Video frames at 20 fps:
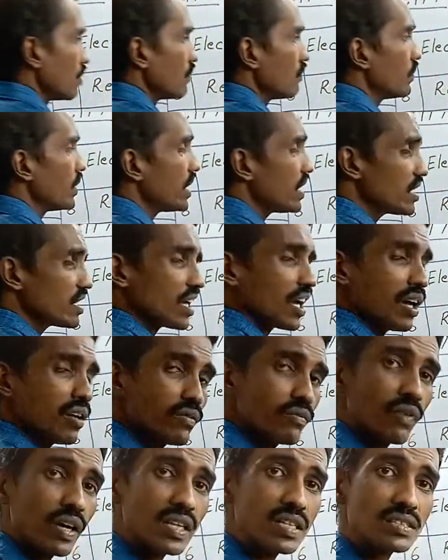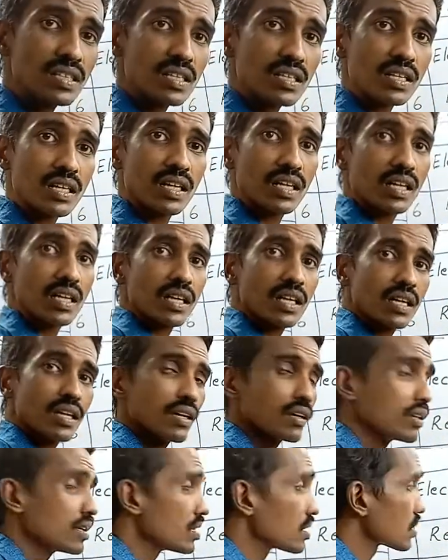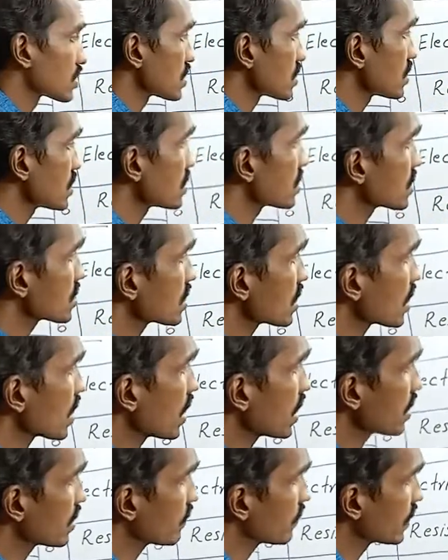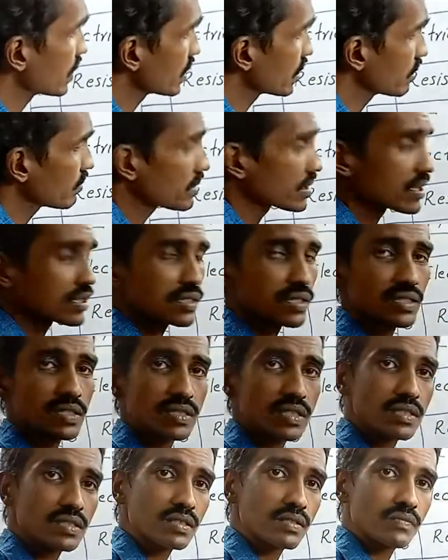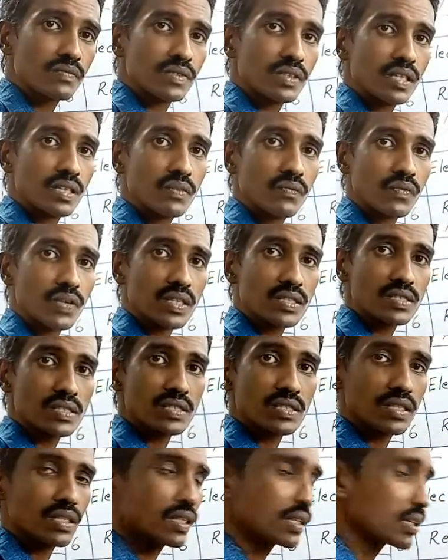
what is the resistor and variable resistance, the difference?